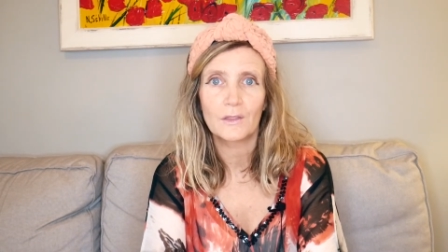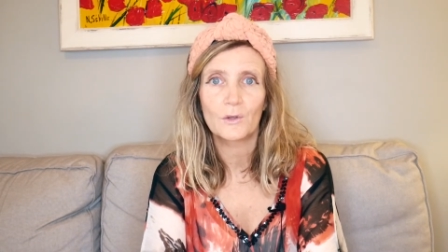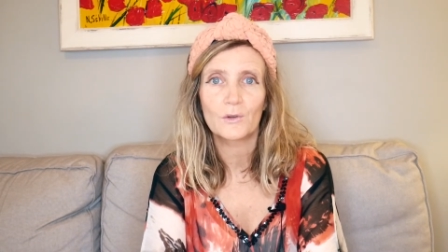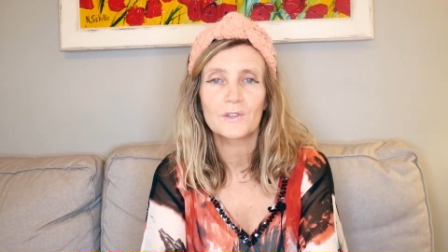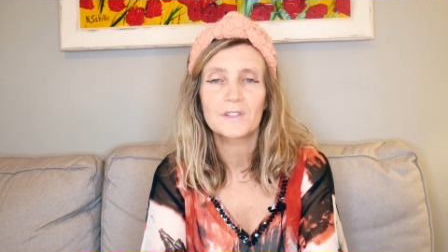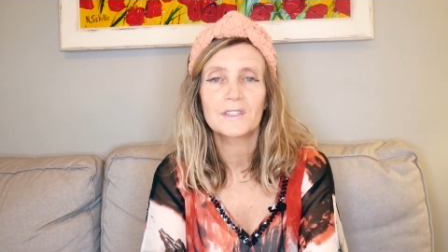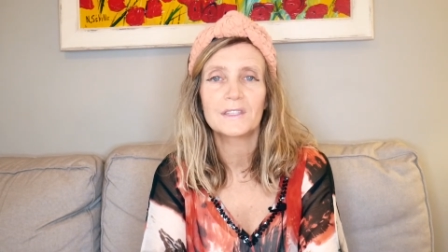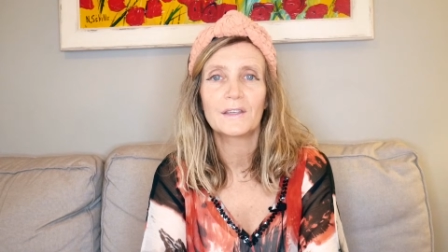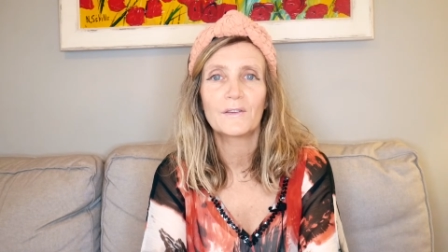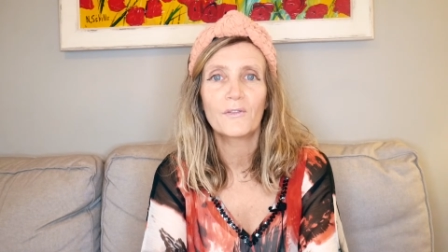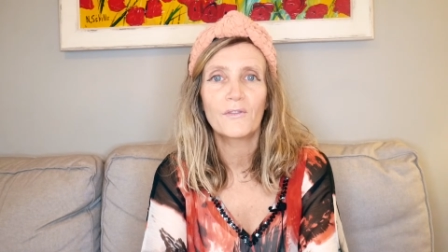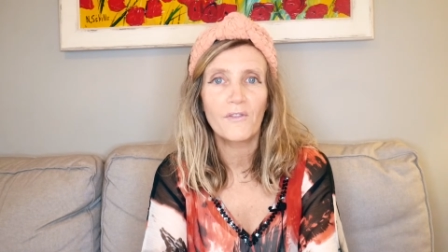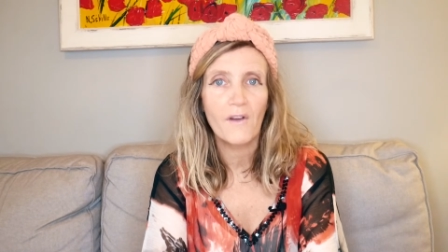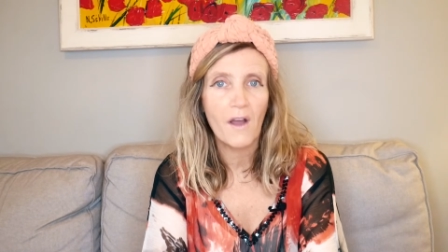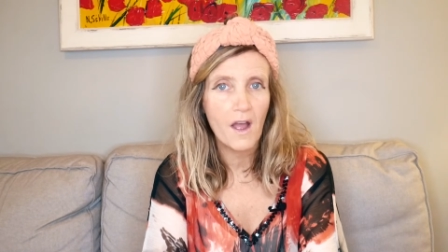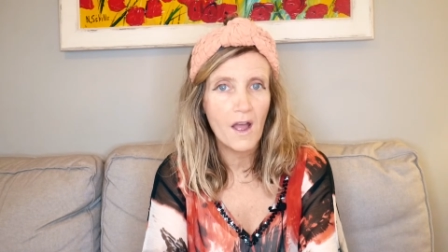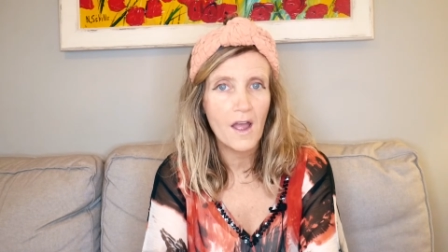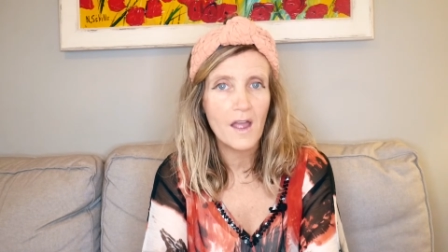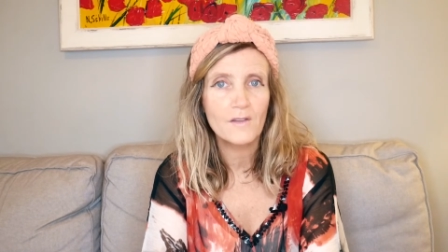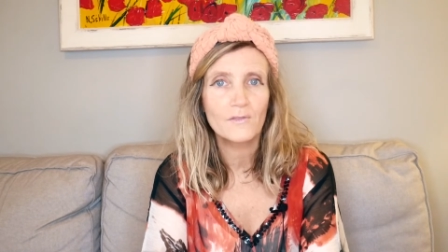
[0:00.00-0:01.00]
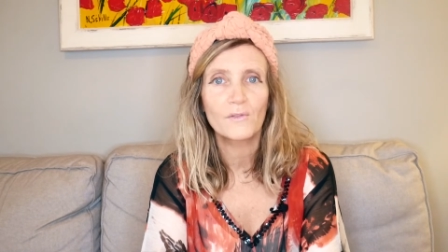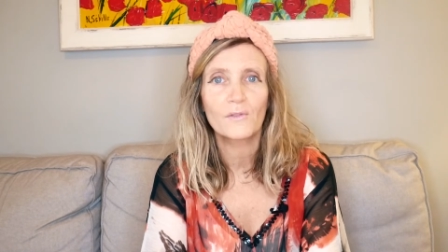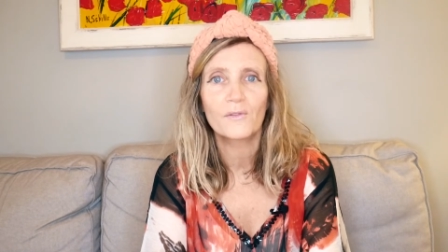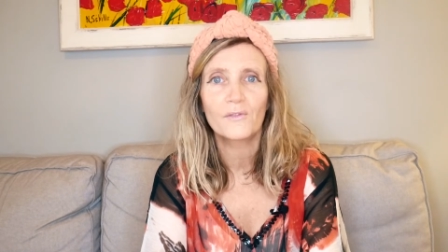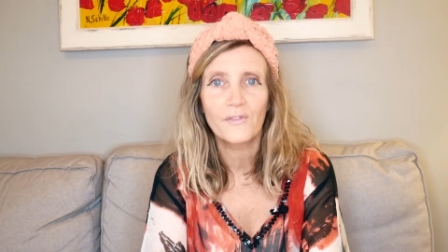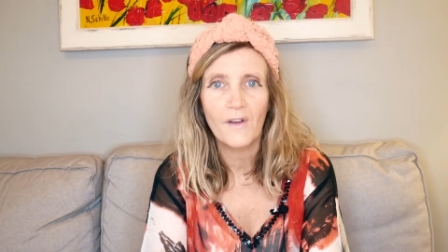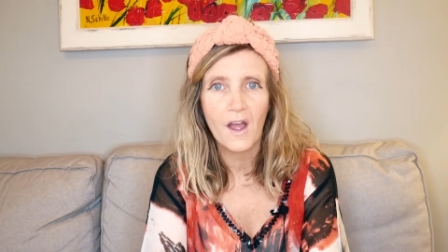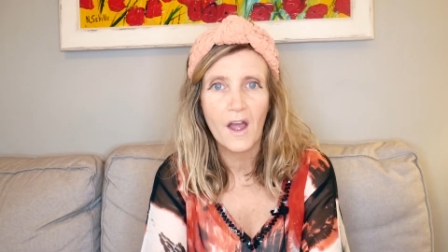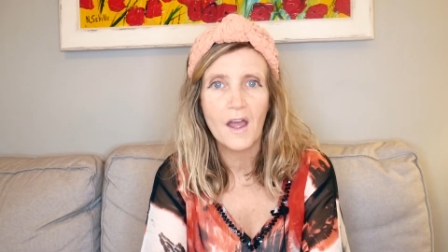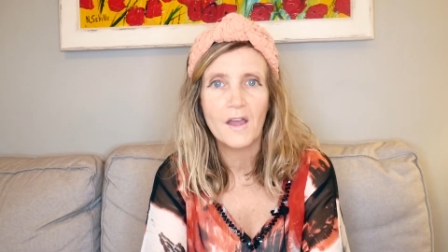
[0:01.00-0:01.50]
There's the five,
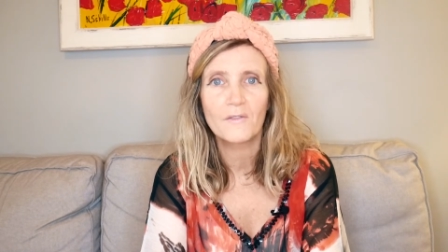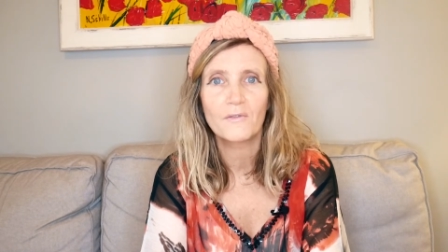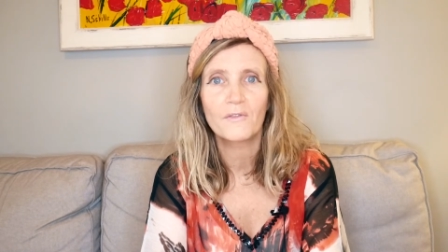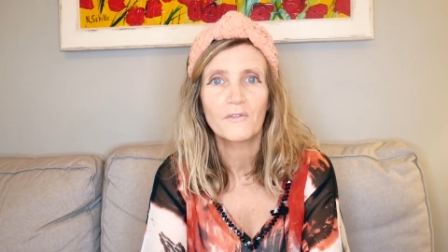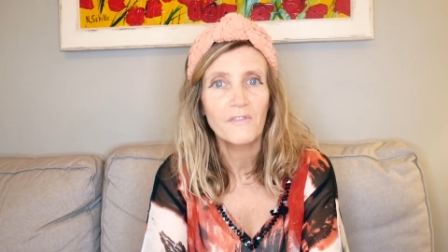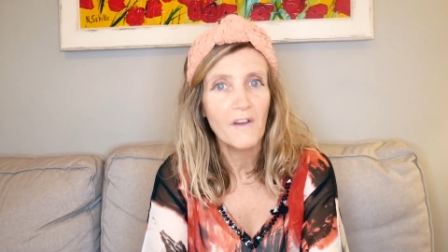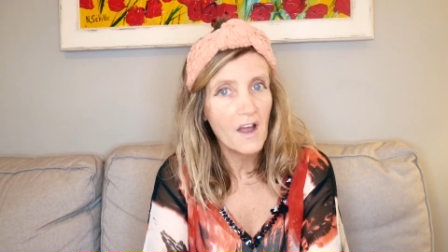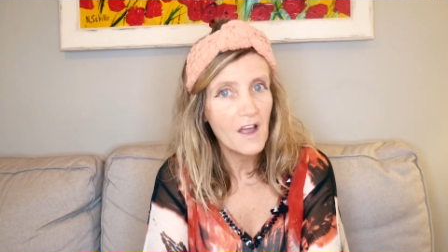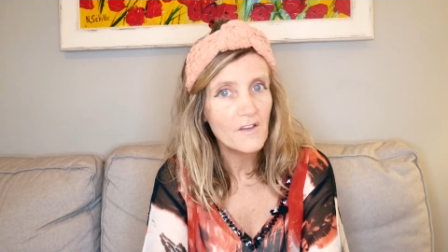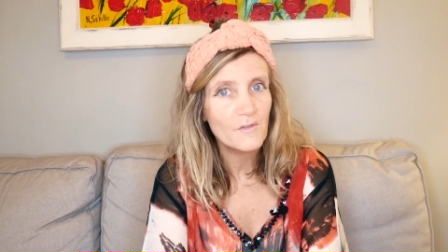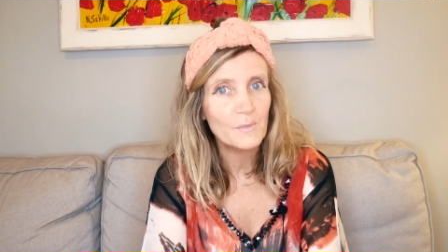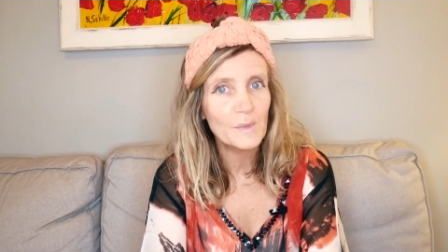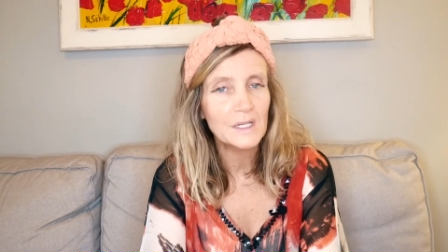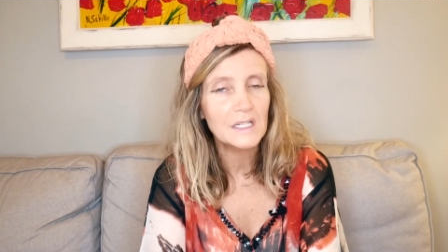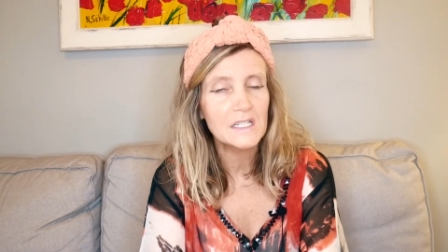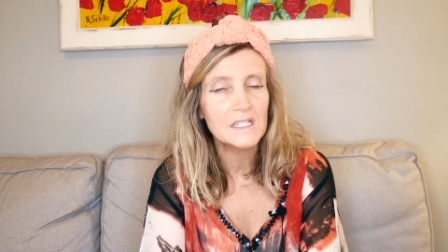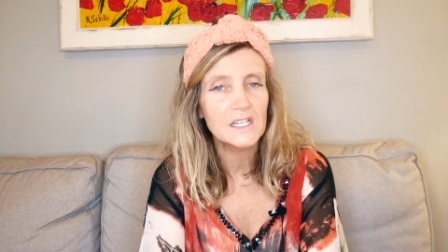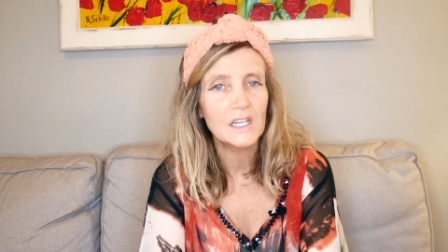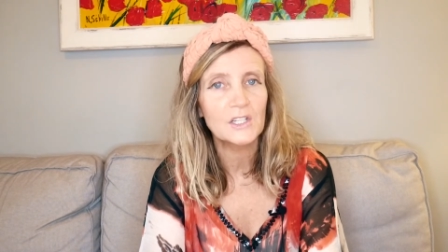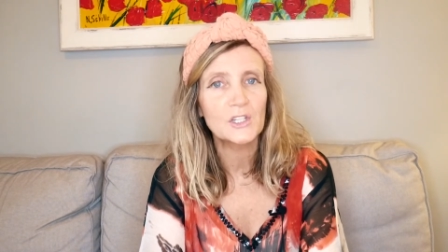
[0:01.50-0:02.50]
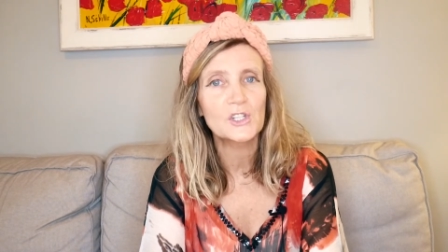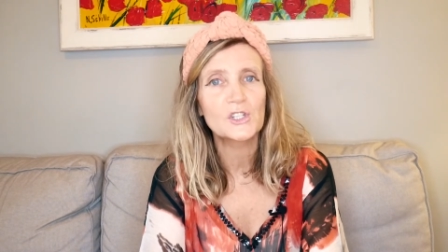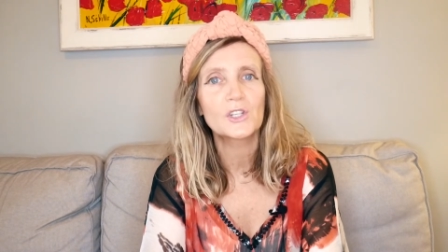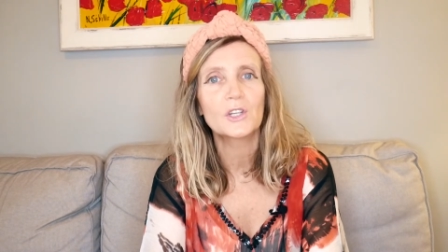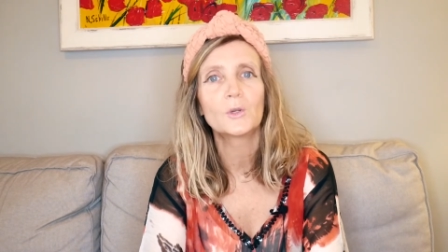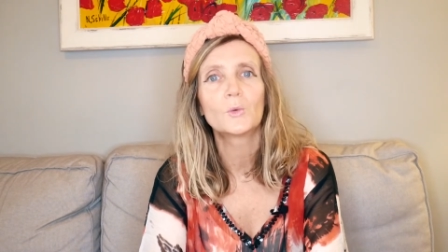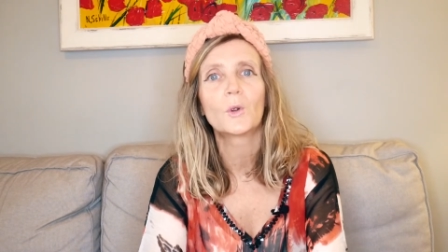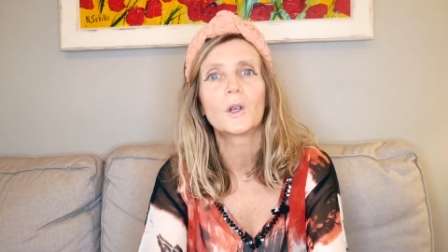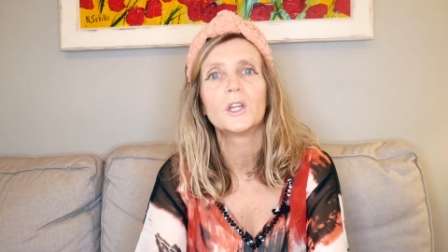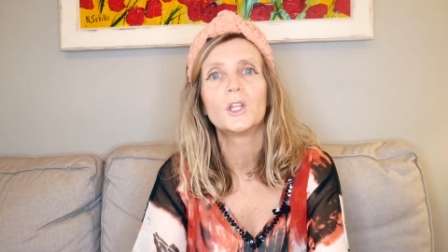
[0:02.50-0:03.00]
five, five
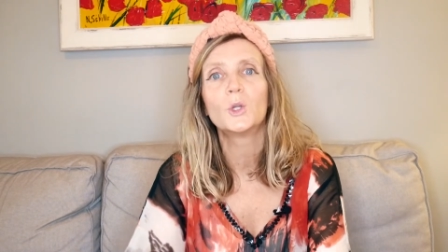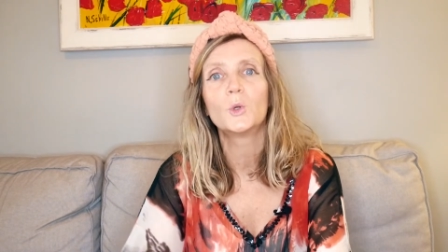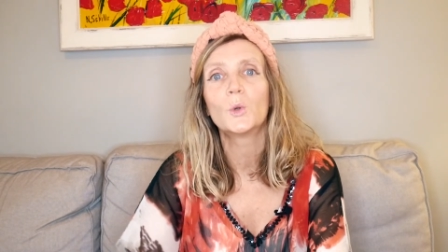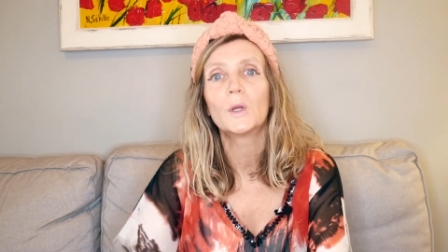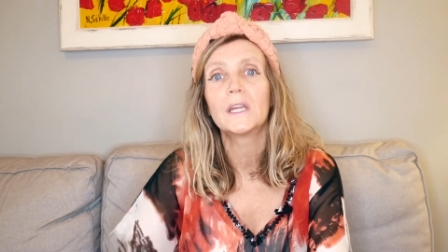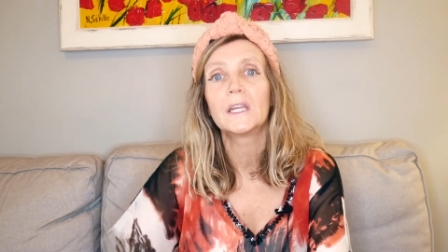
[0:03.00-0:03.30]
meditation where you